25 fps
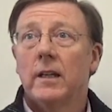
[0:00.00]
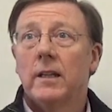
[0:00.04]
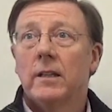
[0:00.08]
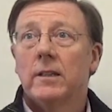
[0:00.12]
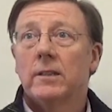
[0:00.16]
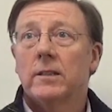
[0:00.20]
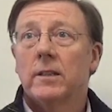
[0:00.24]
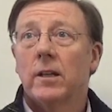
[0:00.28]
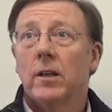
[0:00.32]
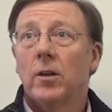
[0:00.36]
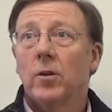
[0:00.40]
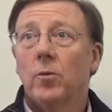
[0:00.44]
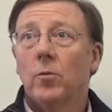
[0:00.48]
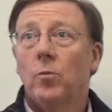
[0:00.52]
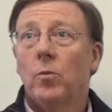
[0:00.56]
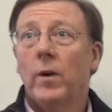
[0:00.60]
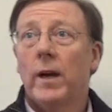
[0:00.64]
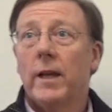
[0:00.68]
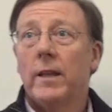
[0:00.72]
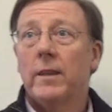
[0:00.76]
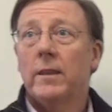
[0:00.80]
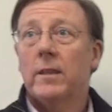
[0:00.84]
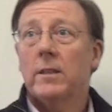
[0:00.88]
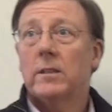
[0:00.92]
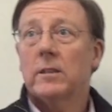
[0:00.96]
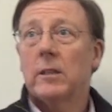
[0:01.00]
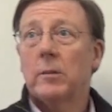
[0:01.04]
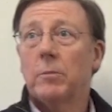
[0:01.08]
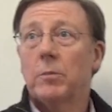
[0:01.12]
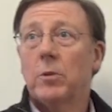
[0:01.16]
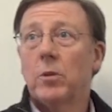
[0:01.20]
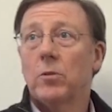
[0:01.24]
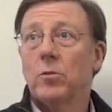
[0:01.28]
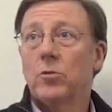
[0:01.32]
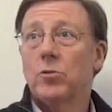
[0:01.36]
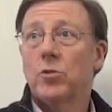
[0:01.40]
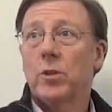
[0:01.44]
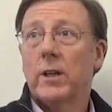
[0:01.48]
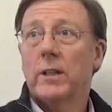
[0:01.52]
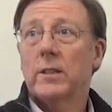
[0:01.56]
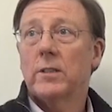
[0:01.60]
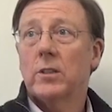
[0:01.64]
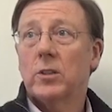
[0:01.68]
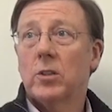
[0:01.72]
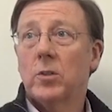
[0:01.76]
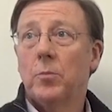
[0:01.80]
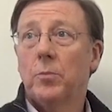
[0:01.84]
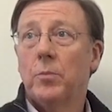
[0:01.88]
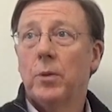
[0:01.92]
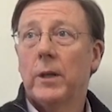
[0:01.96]
So when the
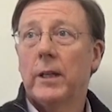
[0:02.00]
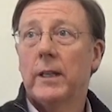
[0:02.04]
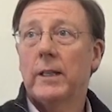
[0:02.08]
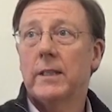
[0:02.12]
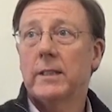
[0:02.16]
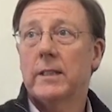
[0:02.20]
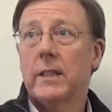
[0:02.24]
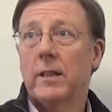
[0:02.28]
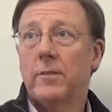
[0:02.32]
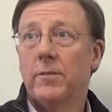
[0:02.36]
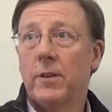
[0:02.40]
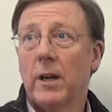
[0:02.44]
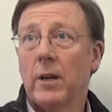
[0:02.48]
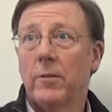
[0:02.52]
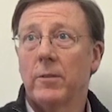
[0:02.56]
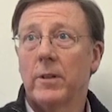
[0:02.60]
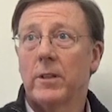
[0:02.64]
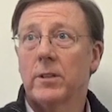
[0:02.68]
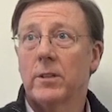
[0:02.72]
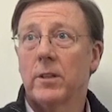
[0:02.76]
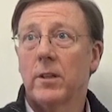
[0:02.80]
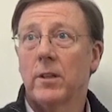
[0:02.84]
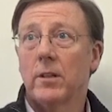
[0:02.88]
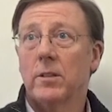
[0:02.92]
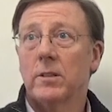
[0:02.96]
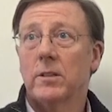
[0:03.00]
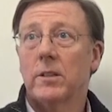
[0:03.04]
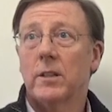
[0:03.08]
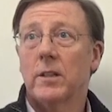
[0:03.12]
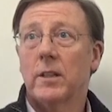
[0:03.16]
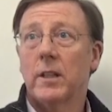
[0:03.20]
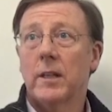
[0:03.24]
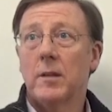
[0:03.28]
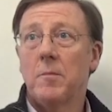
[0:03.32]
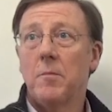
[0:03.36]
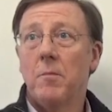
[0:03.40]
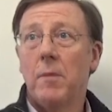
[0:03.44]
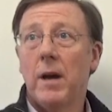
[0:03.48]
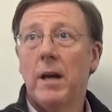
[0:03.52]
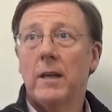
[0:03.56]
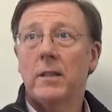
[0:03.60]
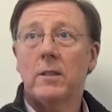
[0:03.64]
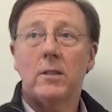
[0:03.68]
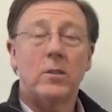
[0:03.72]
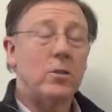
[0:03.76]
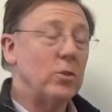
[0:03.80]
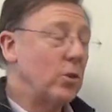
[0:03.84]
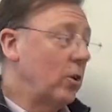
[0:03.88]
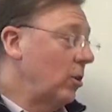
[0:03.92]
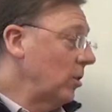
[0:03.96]
subcontractor completes their VAT returns, they
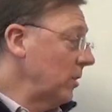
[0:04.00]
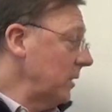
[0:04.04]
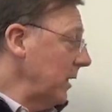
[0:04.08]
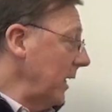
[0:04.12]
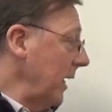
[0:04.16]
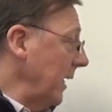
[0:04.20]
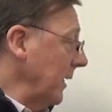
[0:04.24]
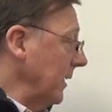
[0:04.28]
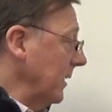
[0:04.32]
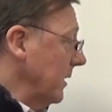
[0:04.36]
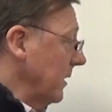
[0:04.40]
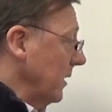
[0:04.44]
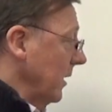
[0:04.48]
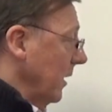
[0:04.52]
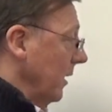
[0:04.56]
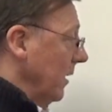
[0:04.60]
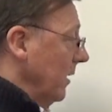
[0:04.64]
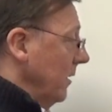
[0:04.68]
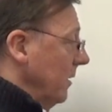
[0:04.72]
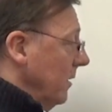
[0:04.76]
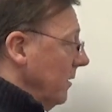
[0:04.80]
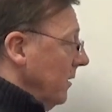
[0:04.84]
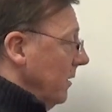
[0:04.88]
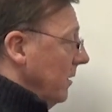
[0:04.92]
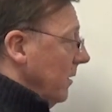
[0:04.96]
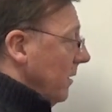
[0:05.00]
must not enter